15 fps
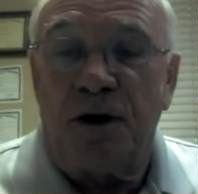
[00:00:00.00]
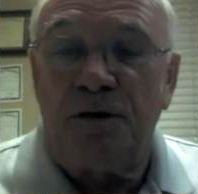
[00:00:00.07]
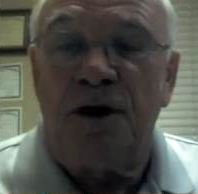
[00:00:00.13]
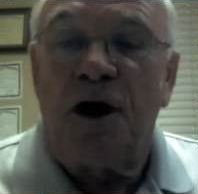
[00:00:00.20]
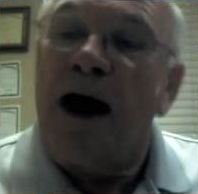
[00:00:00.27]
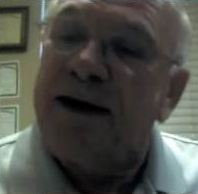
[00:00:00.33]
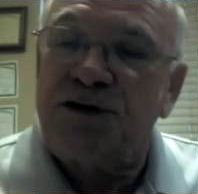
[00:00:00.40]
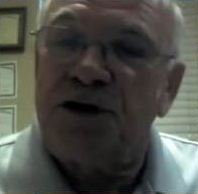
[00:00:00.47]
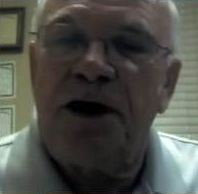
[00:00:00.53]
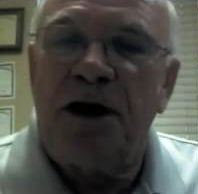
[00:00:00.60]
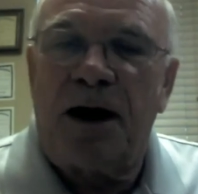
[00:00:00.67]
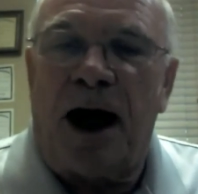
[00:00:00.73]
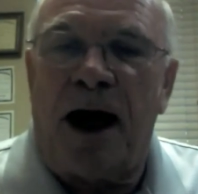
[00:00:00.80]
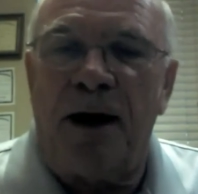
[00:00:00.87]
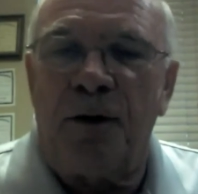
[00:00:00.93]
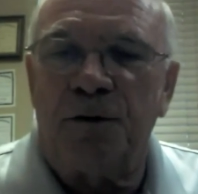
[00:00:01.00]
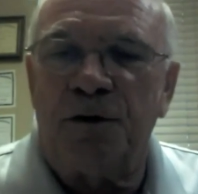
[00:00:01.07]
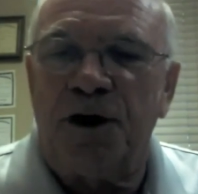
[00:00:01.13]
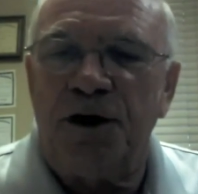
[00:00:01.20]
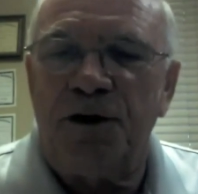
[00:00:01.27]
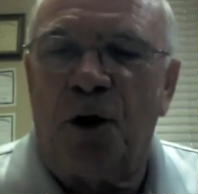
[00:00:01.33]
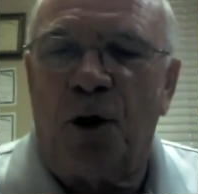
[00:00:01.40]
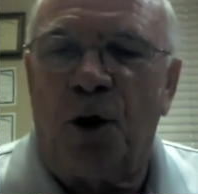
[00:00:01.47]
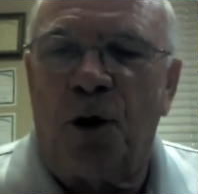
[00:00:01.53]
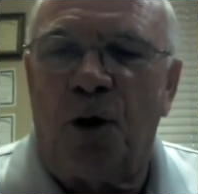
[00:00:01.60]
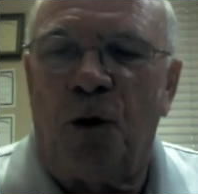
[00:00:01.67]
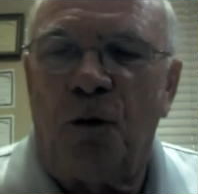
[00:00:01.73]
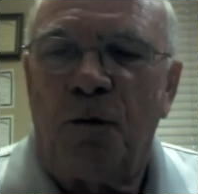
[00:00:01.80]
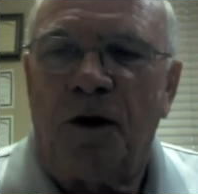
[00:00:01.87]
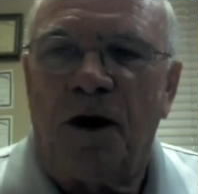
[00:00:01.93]
No, actually, I only
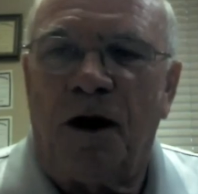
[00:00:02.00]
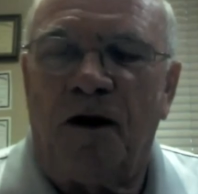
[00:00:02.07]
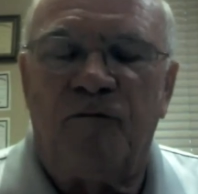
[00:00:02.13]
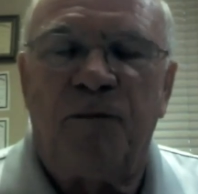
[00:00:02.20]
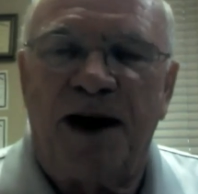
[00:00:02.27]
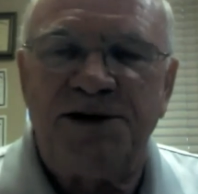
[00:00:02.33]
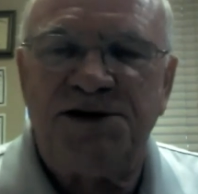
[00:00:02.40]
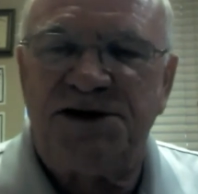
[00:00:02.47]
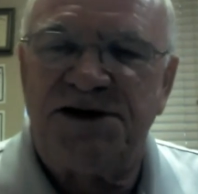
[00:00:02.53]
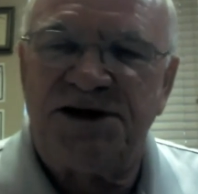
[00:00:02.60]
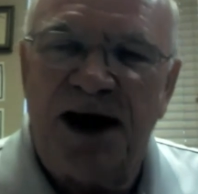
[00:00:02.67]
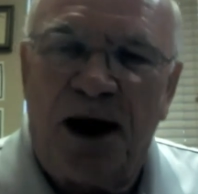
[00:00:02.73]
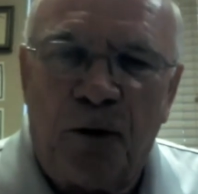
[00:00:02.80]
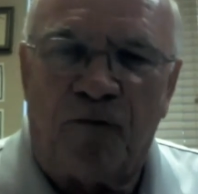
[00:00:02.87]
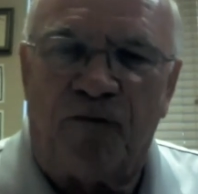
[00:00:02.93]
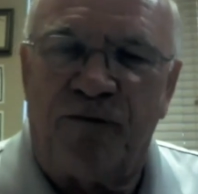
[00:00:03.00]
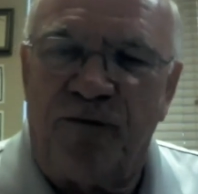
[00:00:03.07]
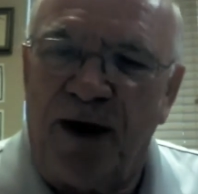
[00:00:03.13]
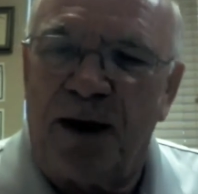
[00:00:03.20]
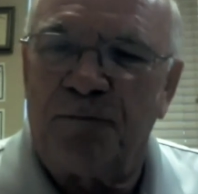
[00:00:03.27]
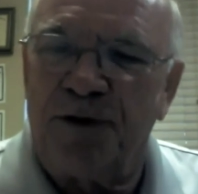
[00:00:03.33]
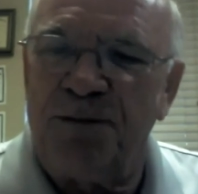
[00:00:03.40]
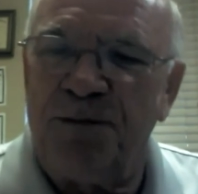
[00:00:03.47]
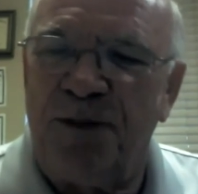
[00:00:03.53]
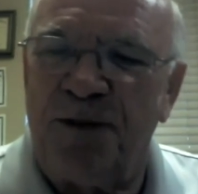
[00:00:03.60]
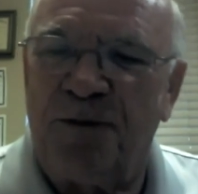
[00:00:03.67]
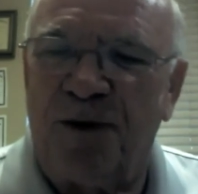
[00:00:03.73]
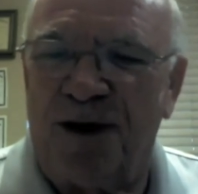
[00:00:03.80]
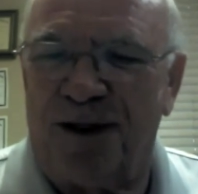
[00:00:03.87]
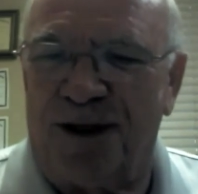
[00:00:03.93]
know of myself that would be
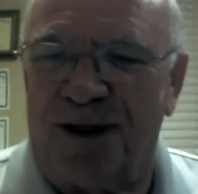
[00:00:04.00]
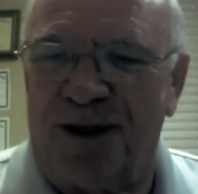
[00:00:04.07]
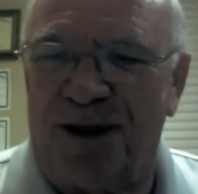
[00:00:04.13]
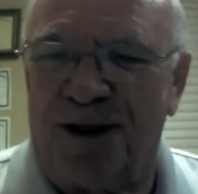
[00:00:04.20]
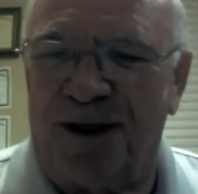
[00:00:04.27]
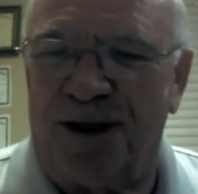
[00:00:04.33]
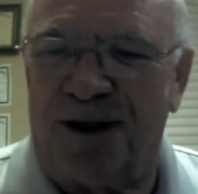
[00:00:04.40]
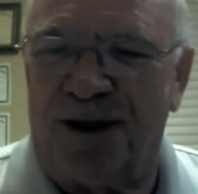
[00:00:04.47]
willing to